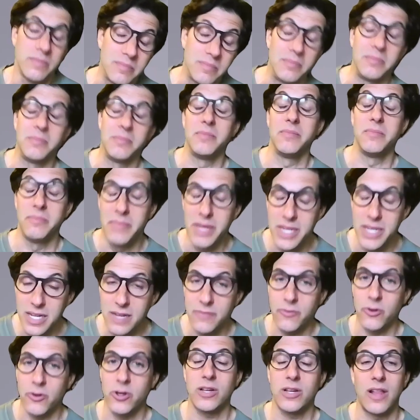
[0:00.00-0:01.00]
or
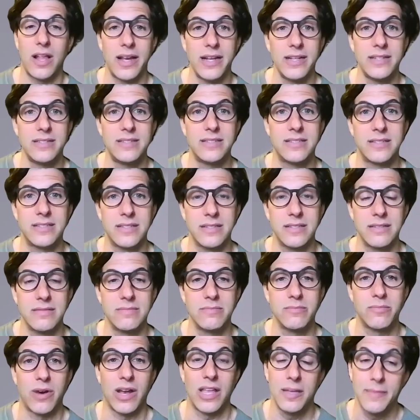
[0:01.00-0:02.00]
many of our
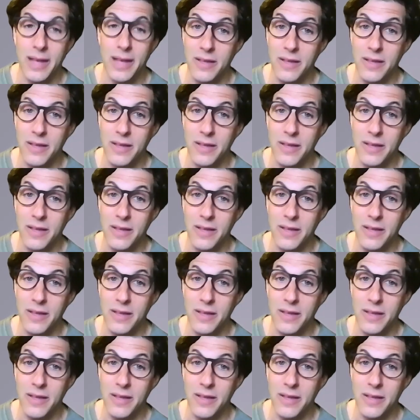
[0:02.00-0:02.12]
clients,